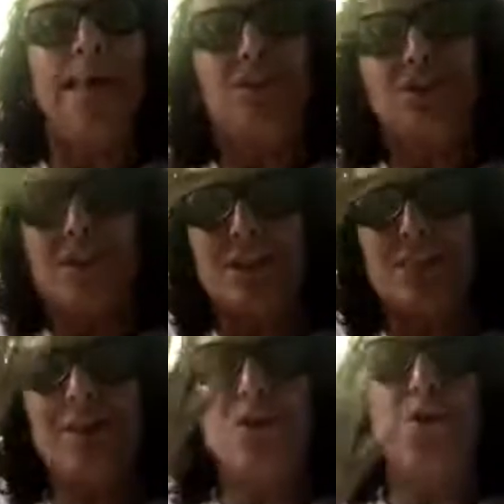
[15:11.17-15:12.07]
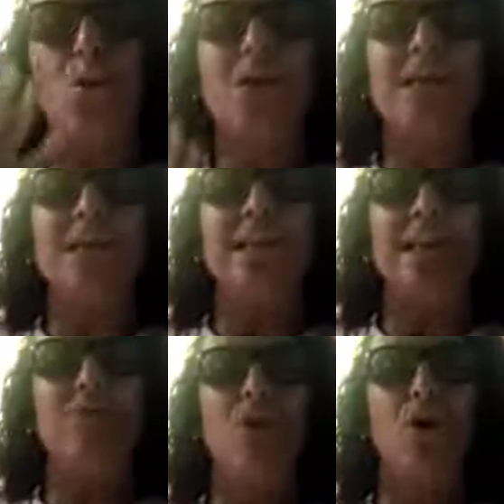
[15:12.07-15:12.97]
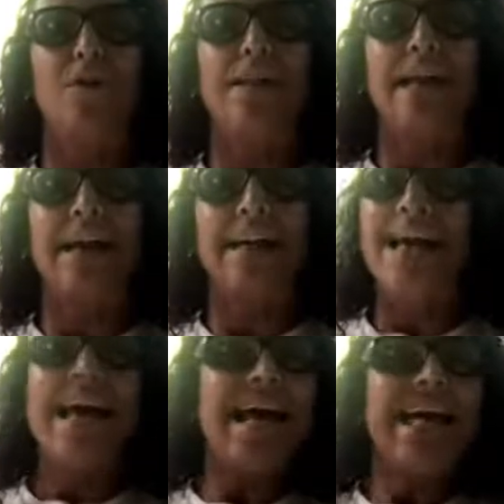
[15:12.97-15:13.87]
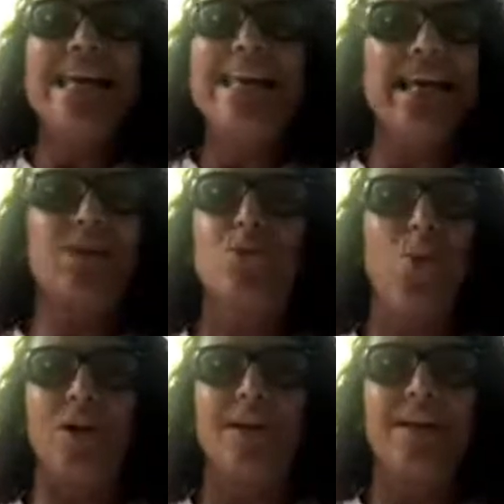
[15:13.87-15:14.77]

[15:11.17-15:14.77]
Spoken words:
and just be totally involved in that. Guess what?